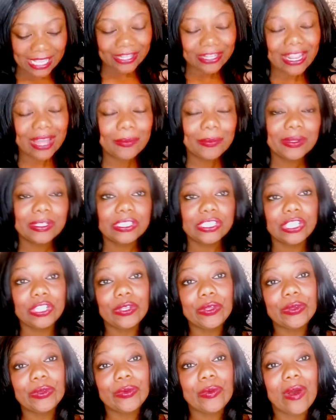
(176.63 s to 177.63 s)
Number
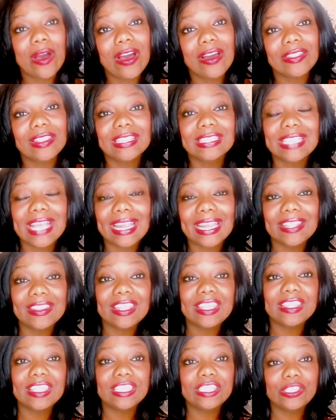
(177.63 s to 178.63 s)
2, you all, the second
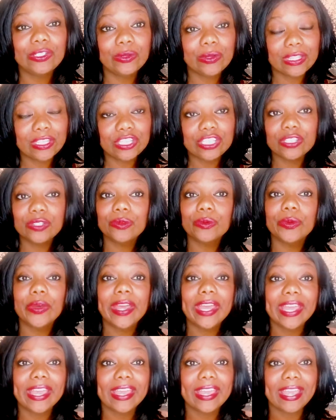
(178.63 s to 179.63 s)
thing that you can do
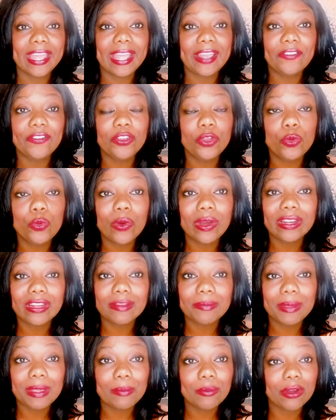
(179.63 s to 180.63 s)
if you want
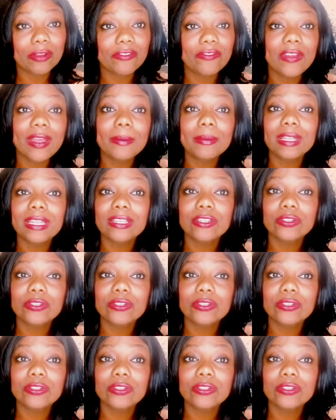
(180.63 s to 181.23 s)
to be more feminine